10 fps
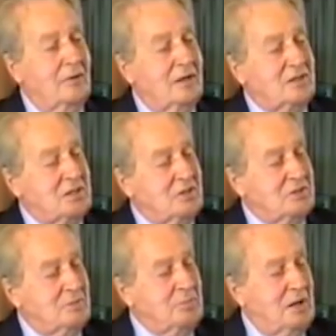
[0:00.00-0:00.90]
excuse
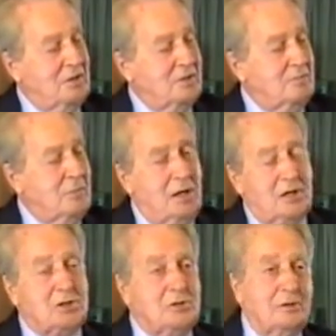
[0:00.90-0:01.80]
the pun, to
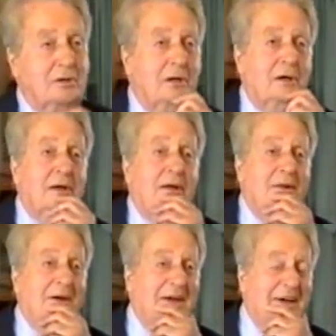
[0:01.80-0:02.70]
marshal
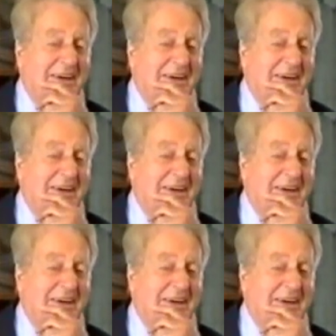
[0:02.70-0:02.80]
the